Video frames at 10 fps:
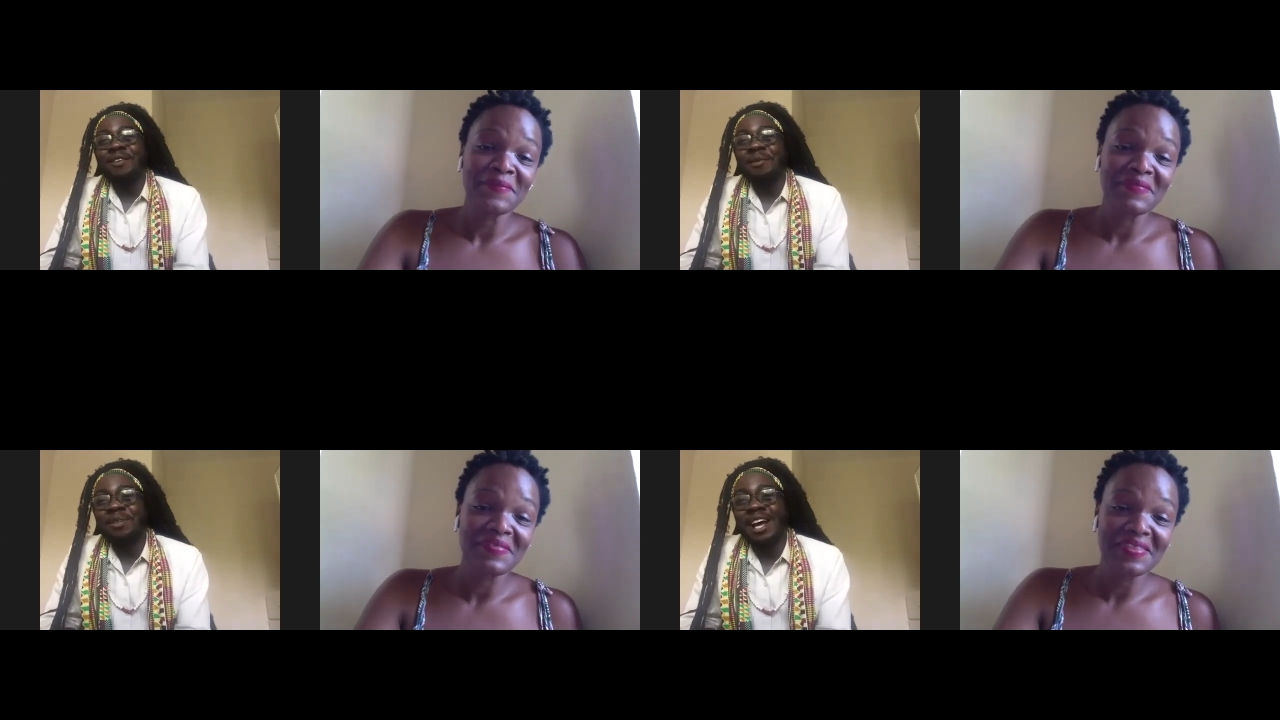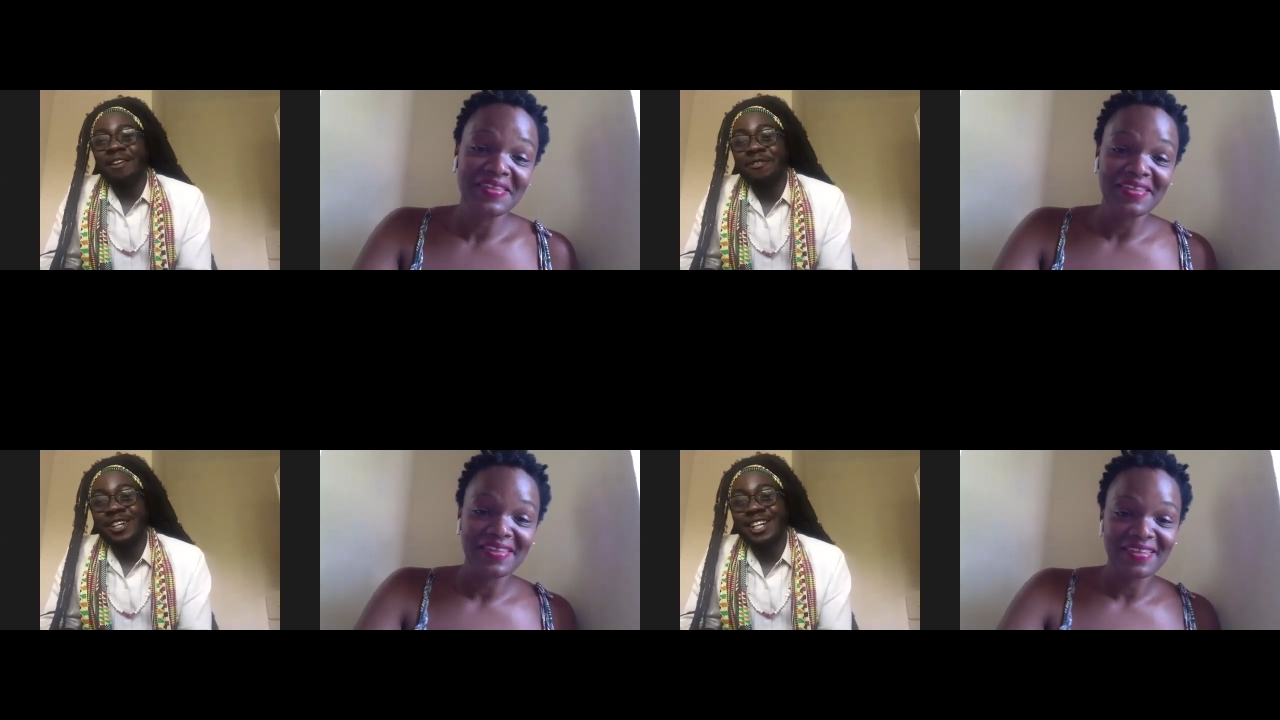Speaker 1: i me
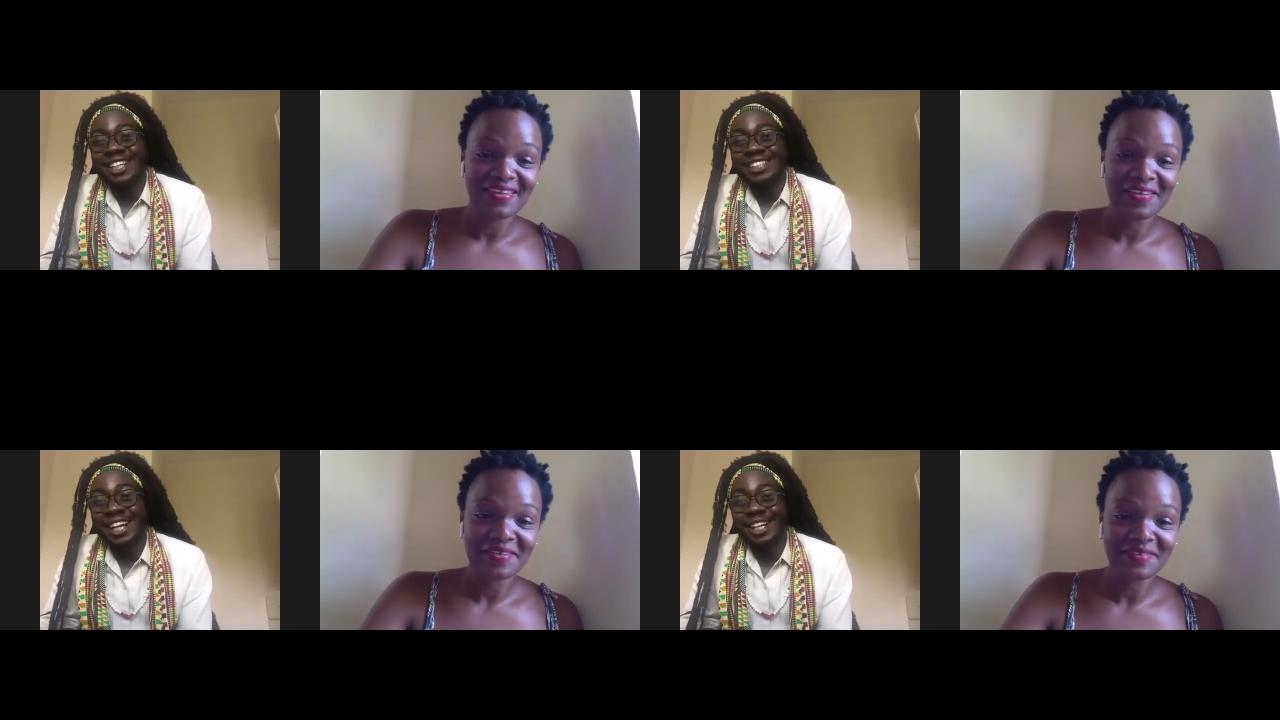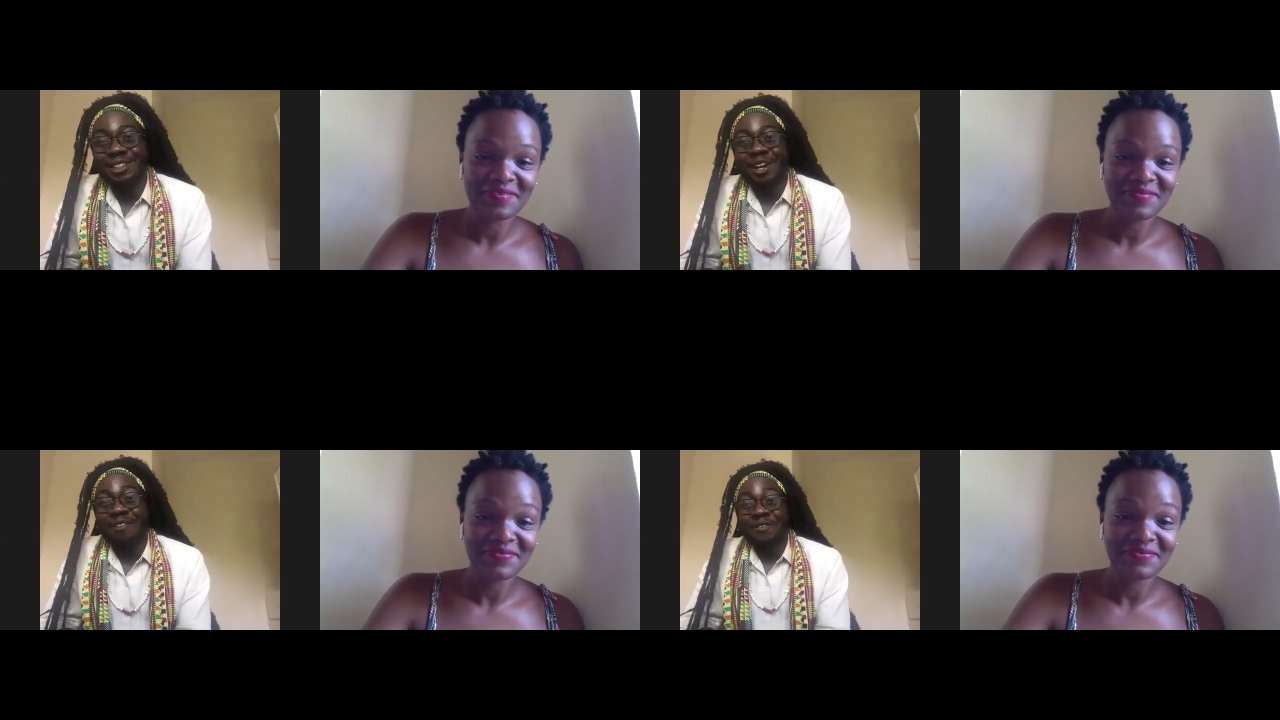afraid that i got
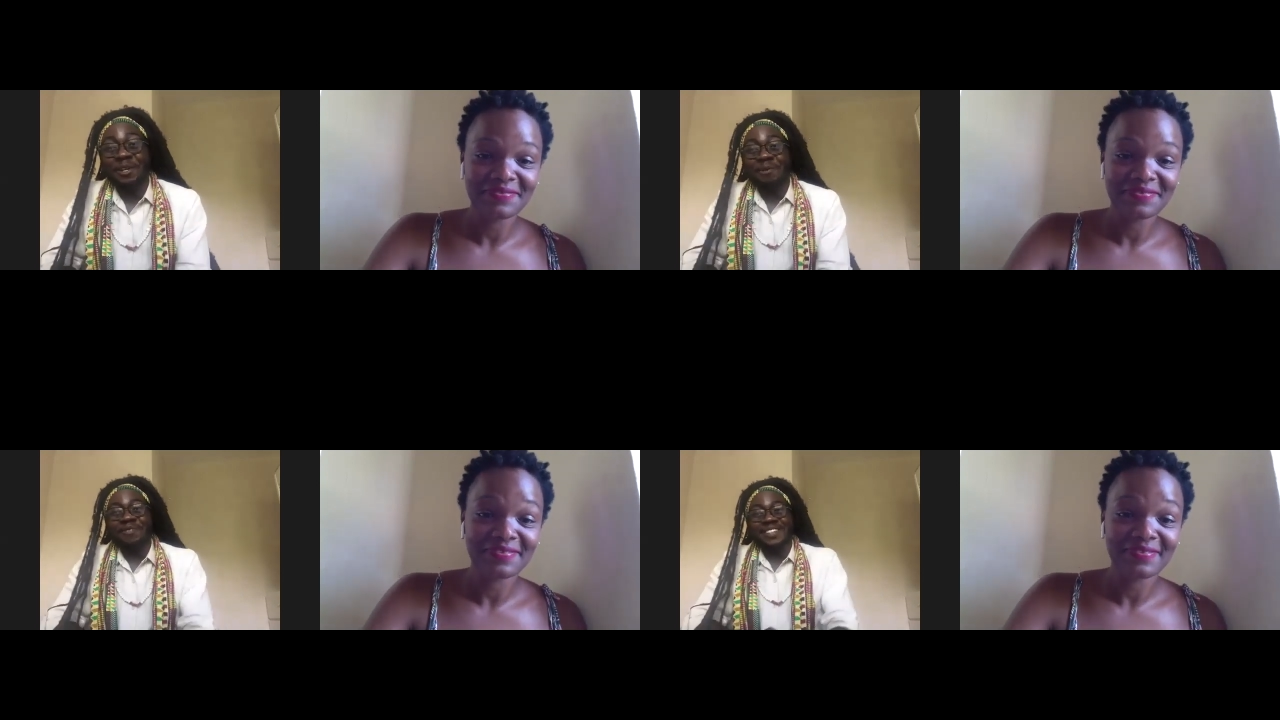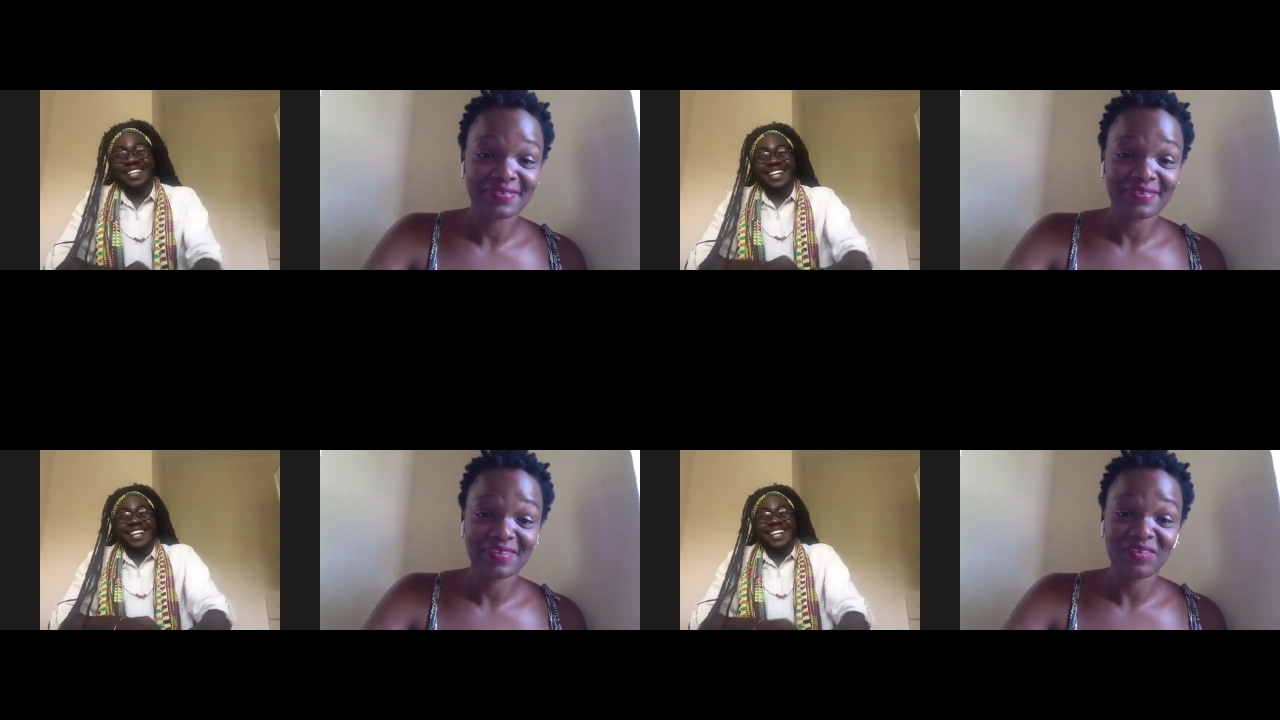afraid.
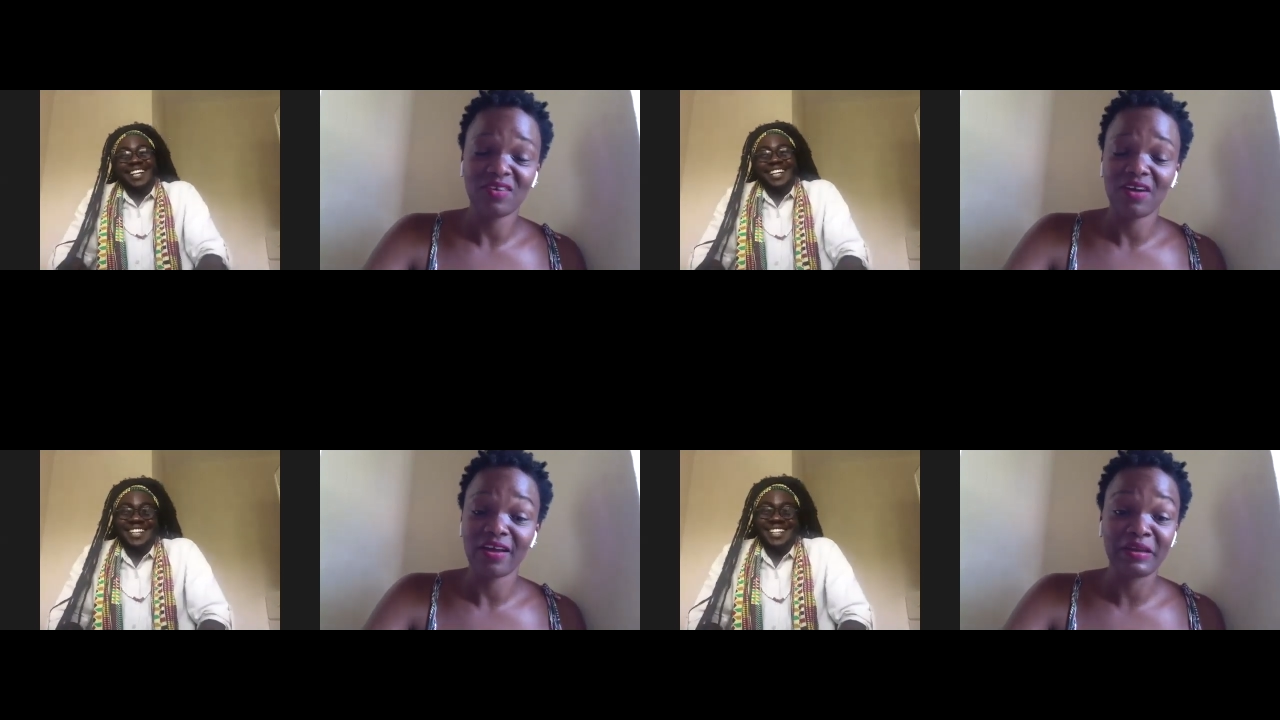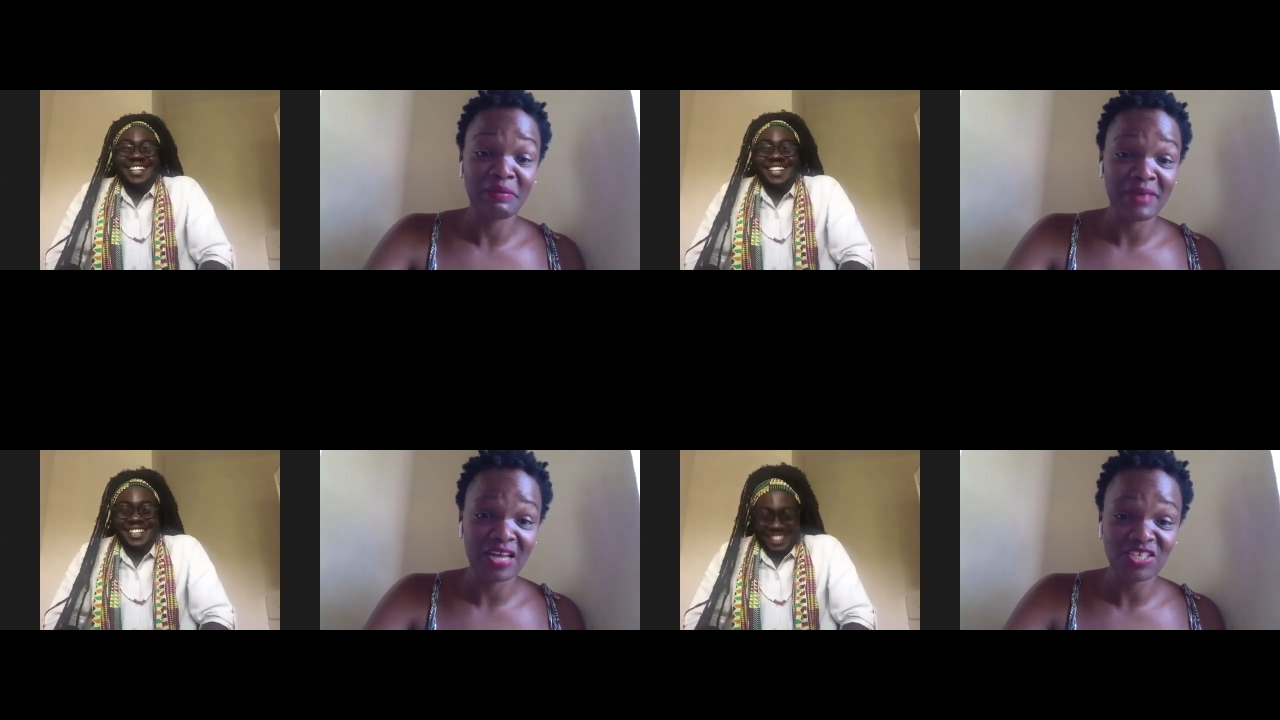
Speaker 2: oh God, I can
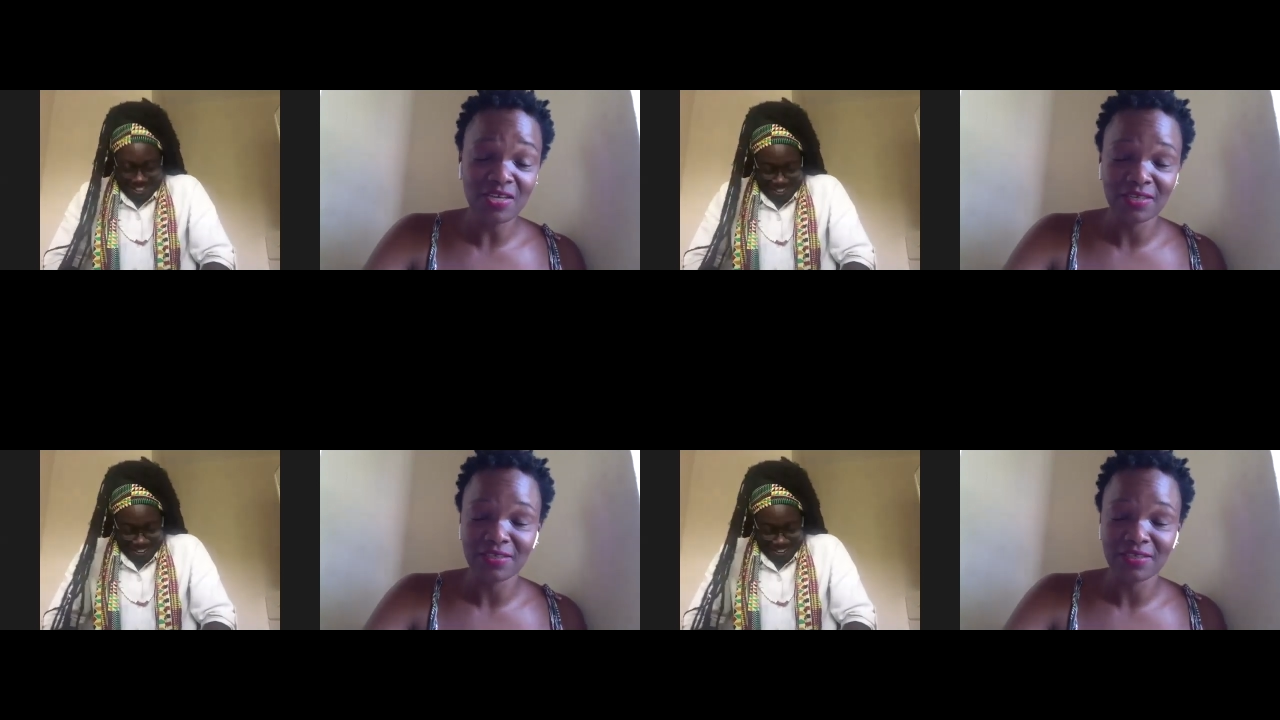imagine.